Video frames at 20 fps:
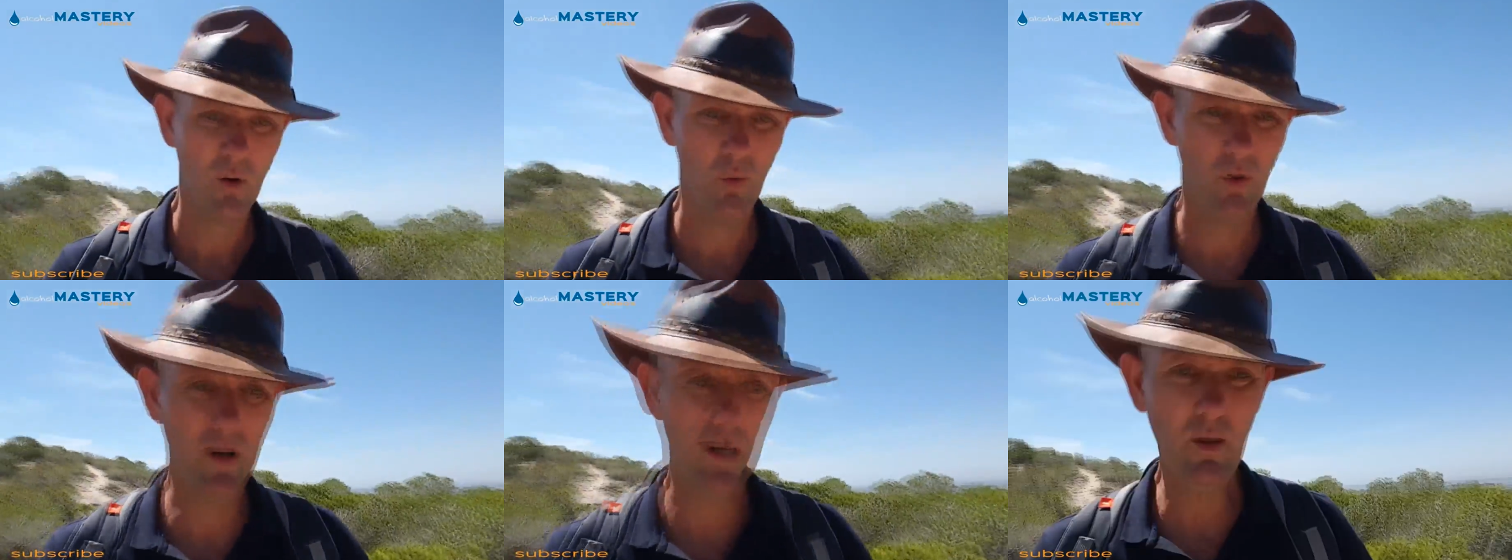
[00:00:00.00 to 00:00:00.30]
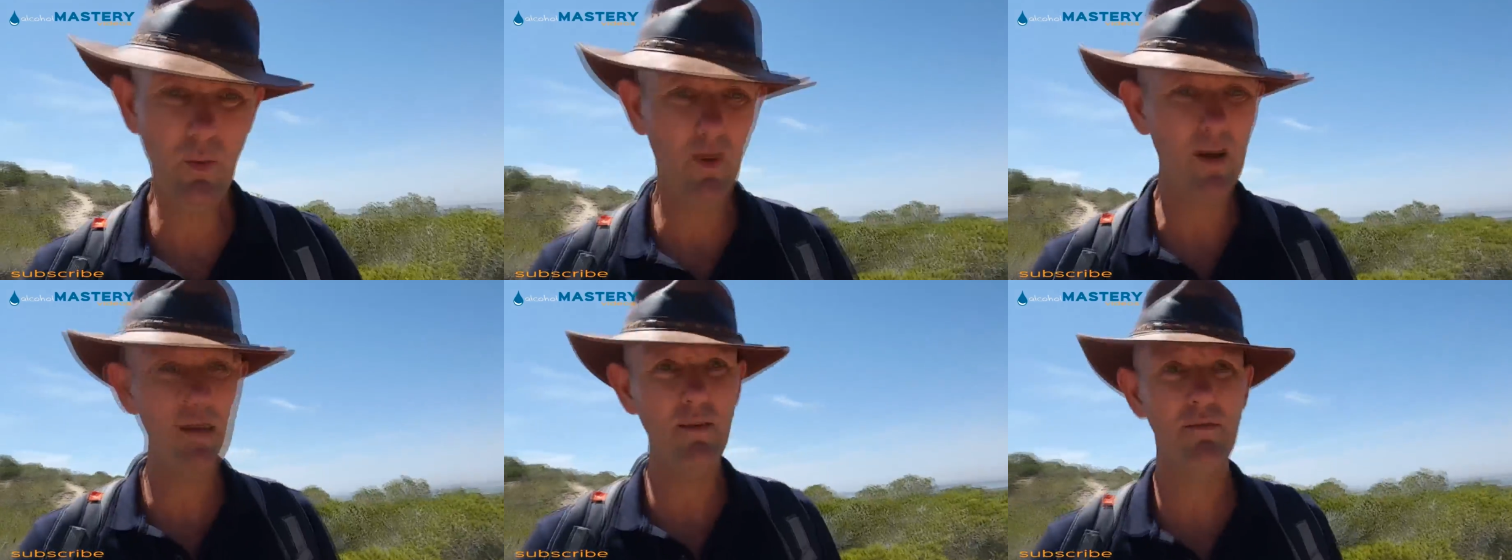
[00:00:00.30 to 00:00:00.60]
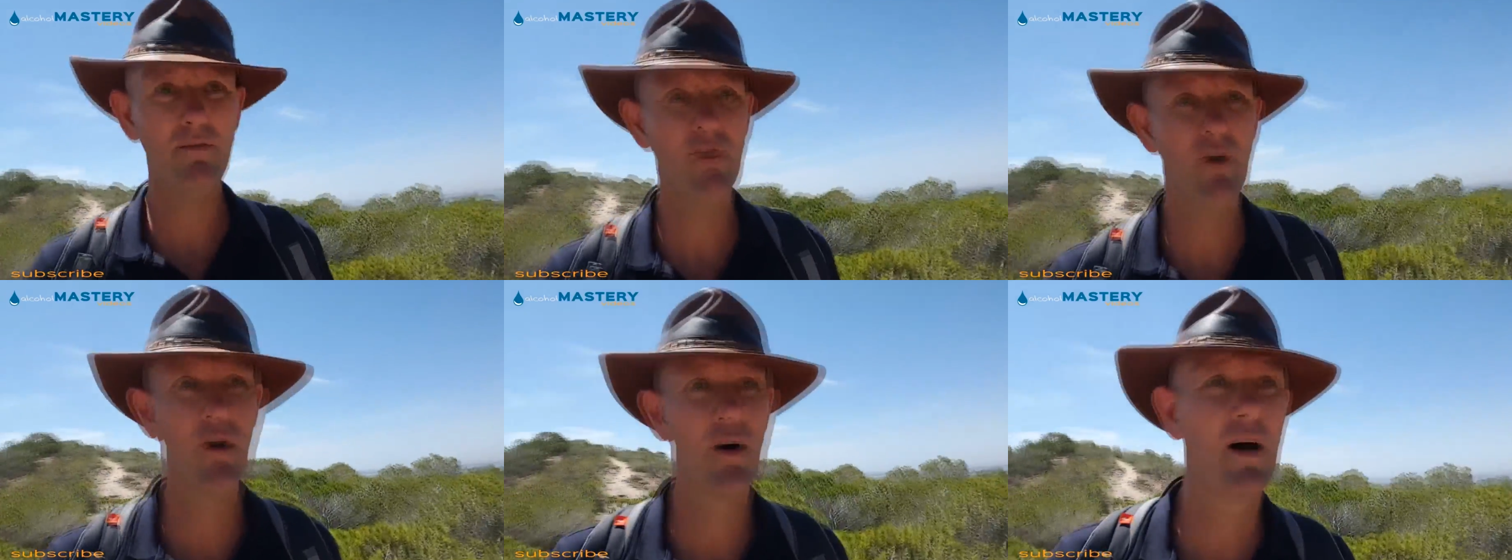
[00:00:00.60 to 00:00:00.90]
what are you waiting
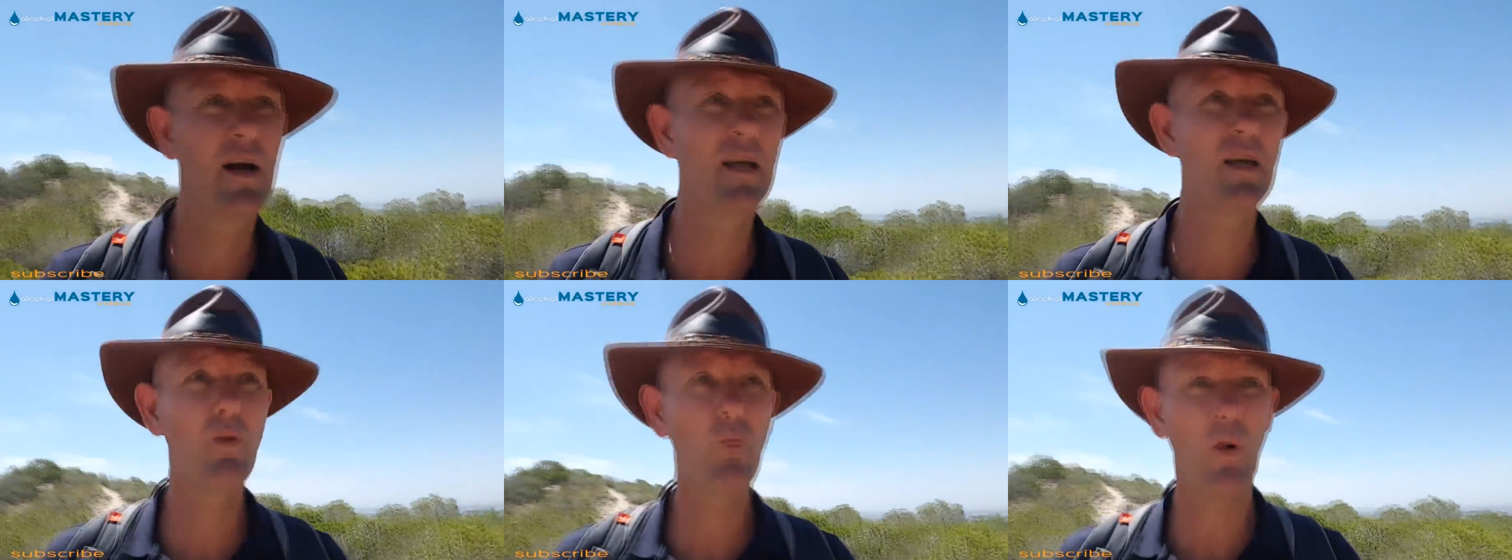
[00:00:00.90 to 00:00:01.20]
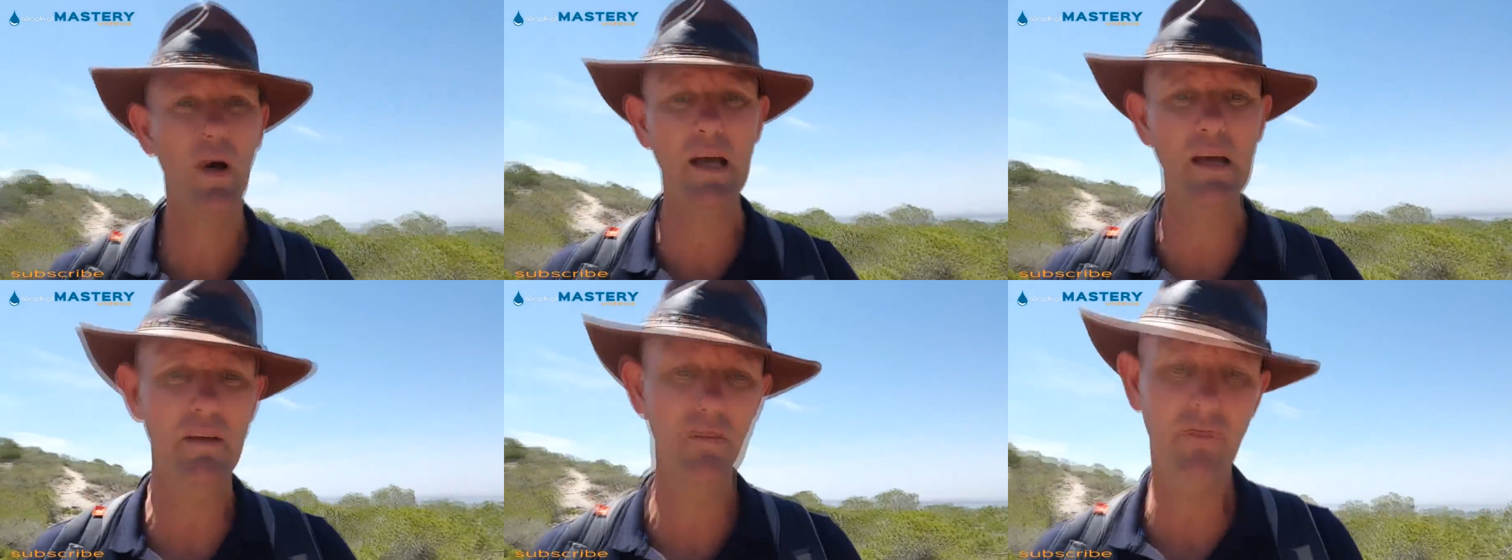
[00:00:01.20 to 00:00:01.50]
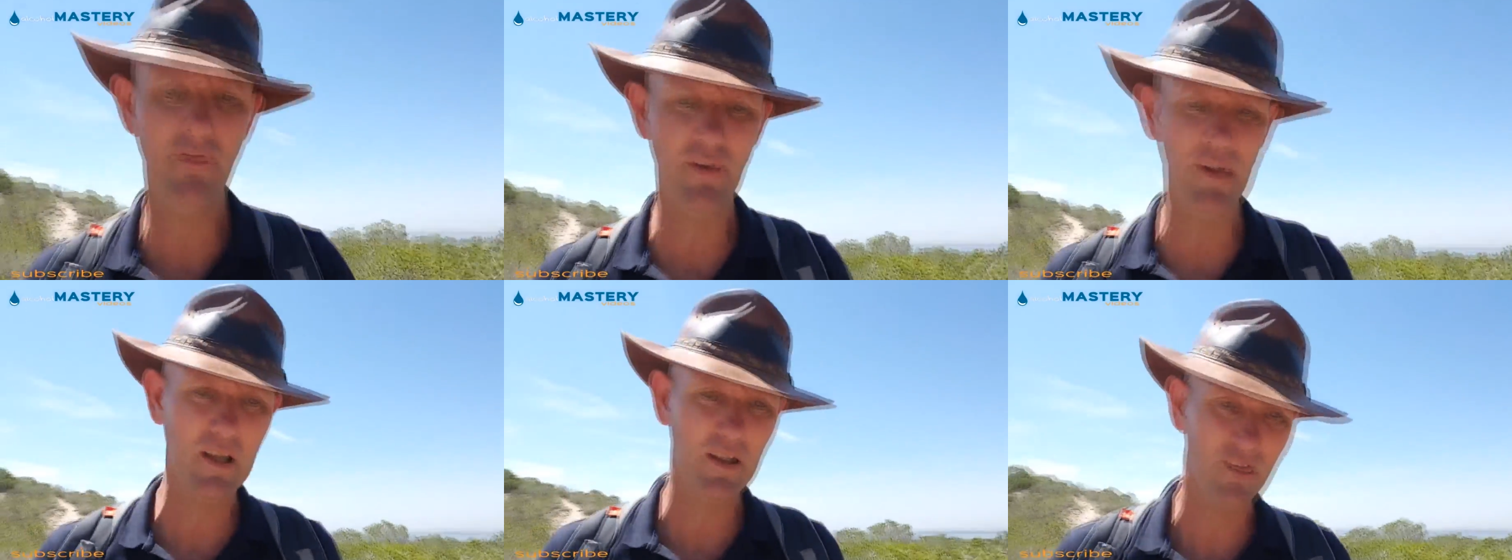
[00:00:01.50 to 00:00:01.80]
for? Are you waiting
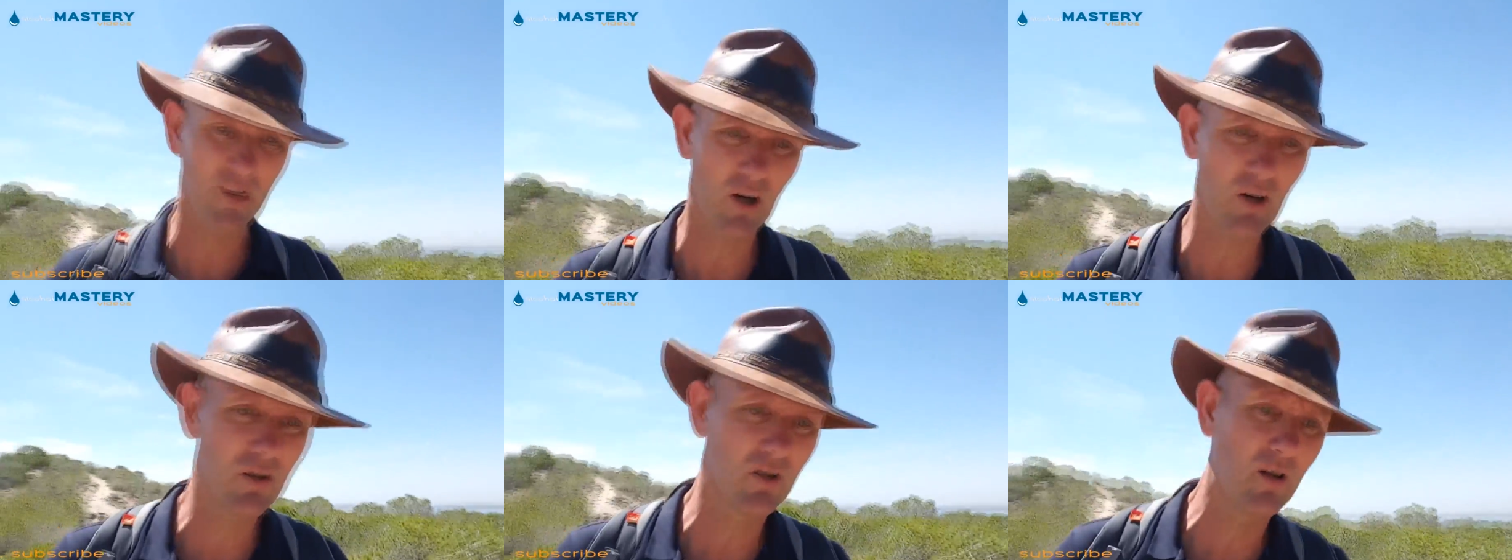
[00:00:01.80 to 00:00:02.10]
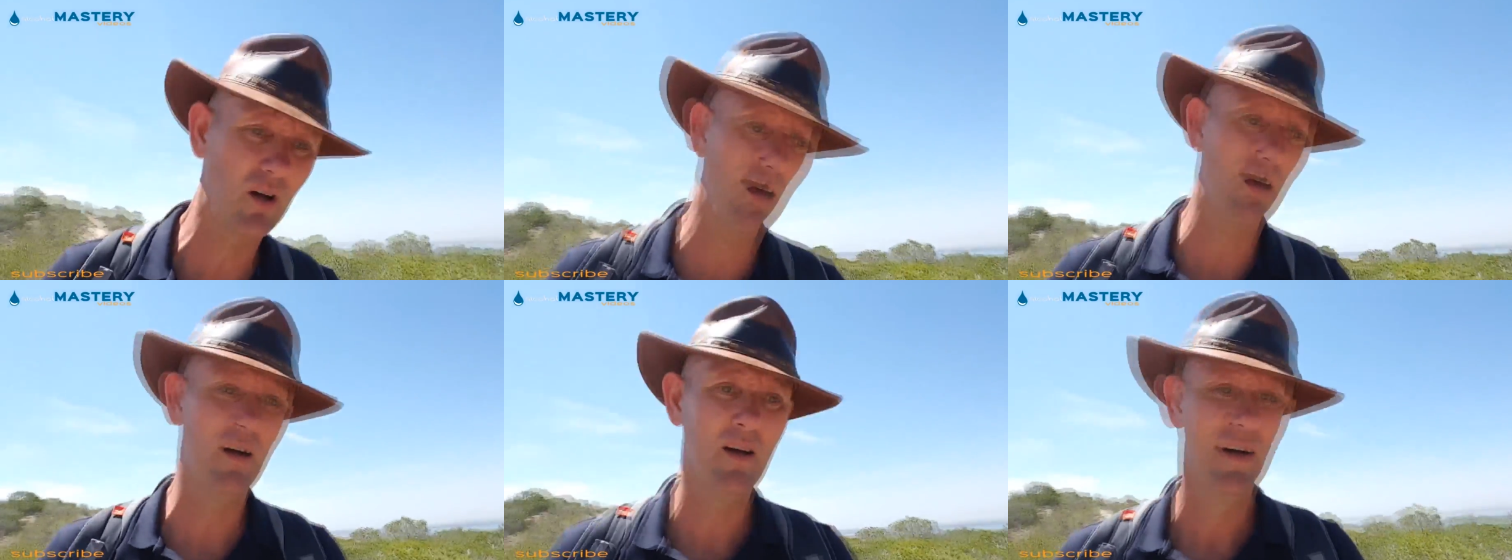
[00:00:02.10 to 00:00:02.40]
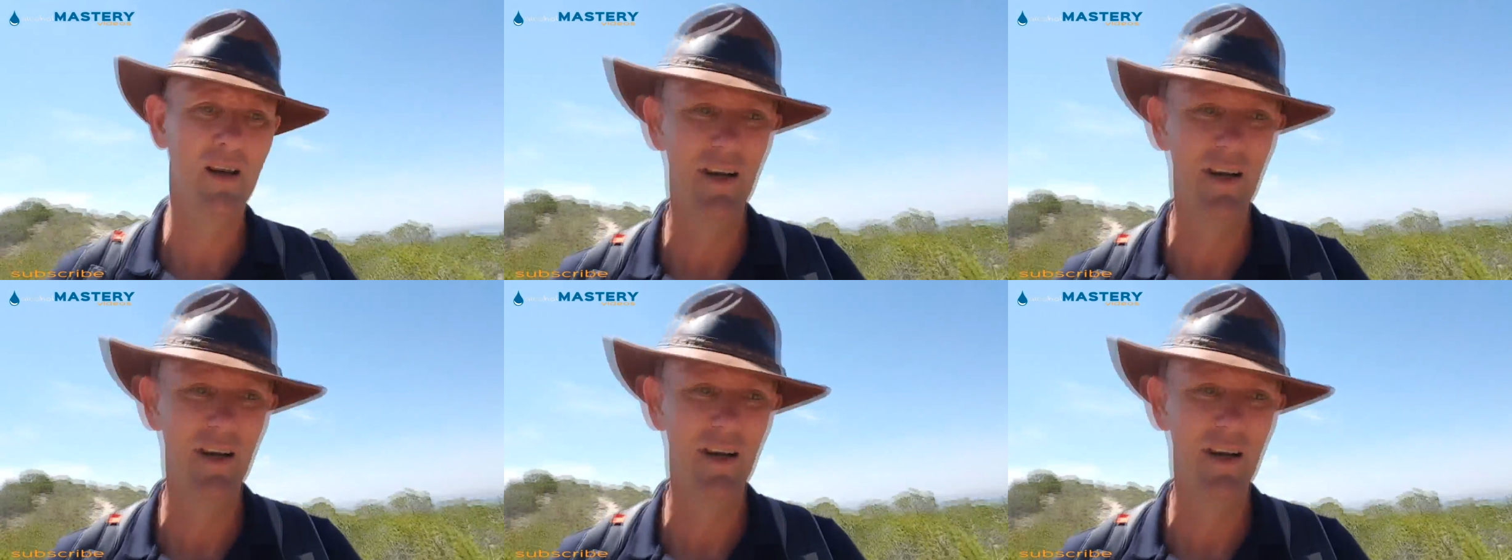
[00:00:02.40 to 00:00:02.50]
for the doctor